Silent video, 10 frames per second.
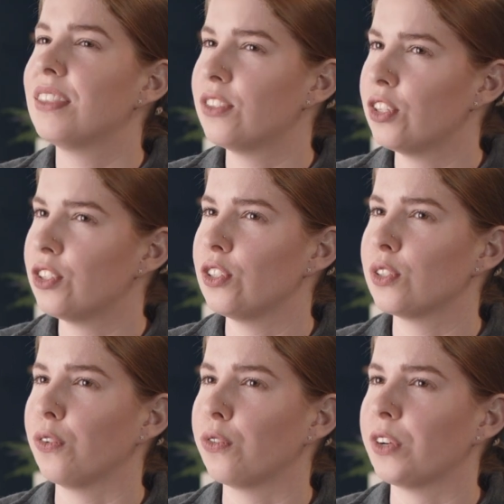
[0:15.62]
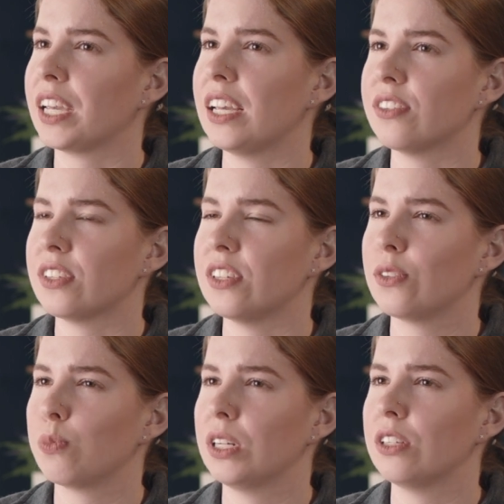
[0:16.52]
This is useful for
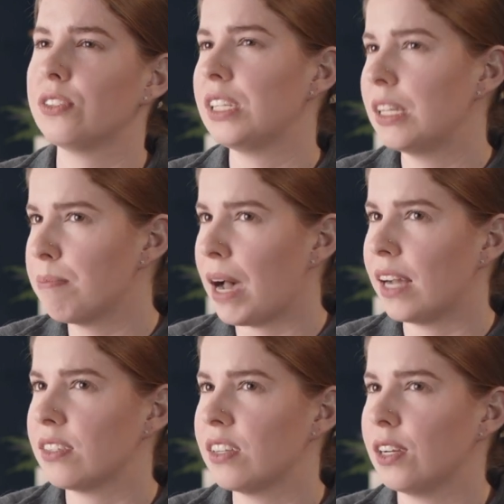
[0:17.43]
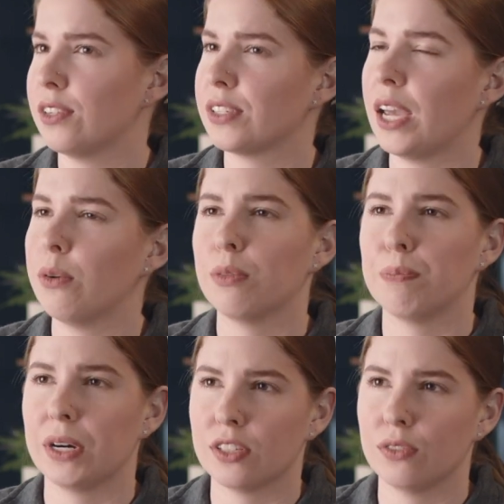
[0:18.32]
cases where you're seeing bots at your site with
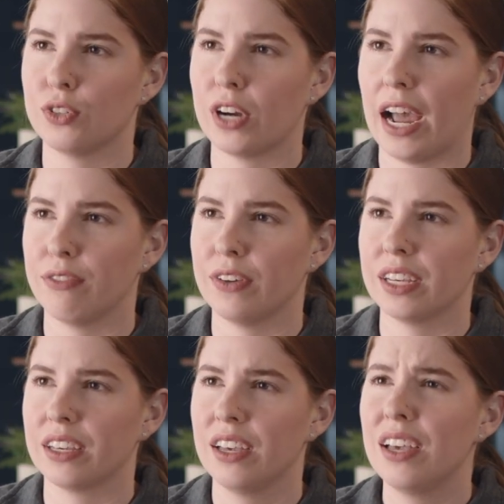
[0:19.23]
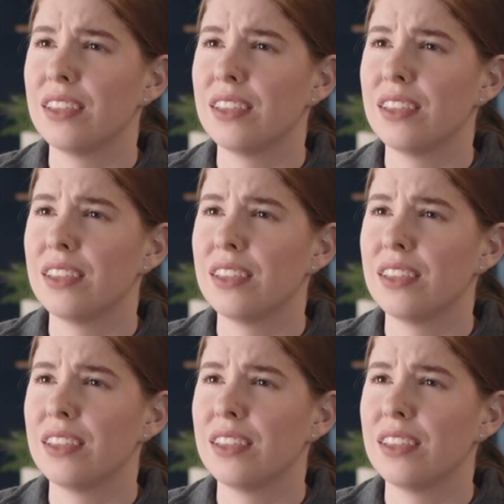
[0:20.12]
bursts of traffic